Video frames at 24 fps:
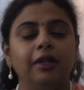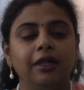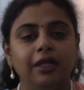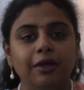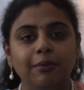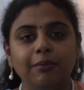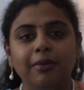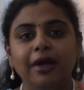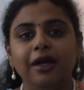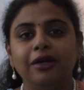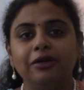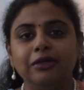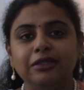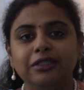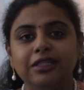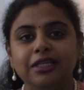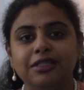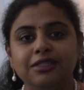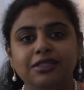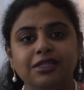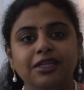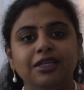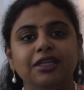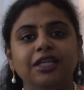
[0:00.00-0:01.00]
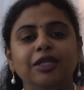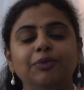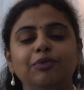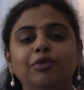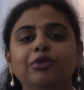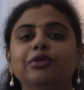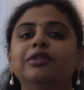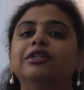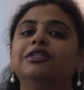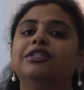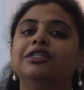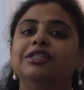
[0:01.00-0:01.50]
welcome back to Zesty
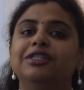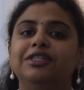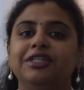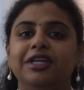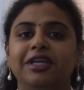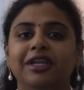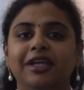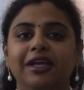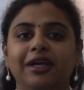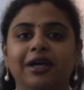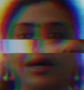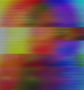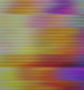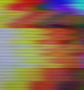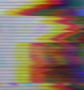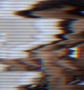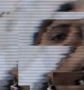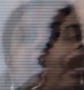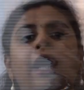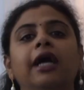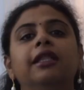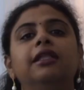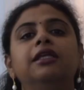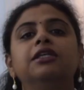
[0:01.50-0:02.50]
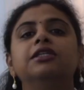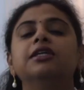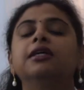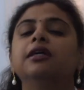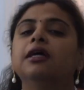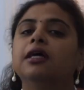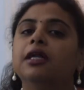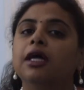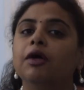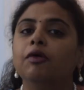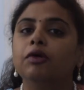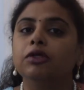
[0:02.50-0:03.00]
Nimbu, this is Shrirekha. Adi
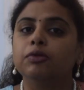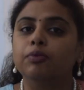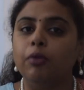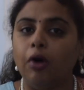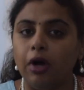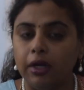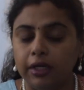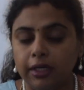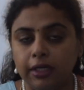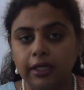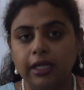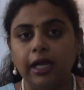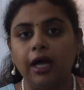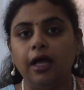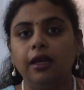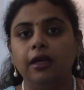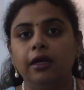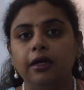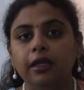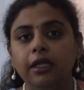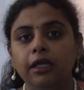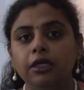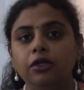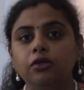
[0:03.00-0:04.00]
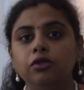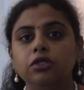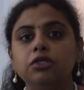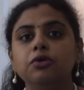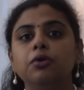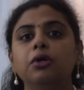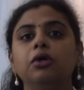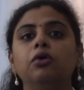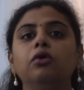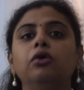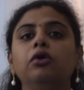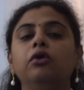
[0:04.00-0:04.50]
Sankara was born in Kaladi to
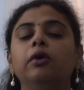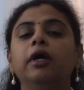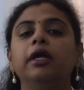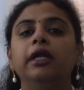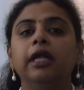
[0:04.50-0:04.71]
Shivaguru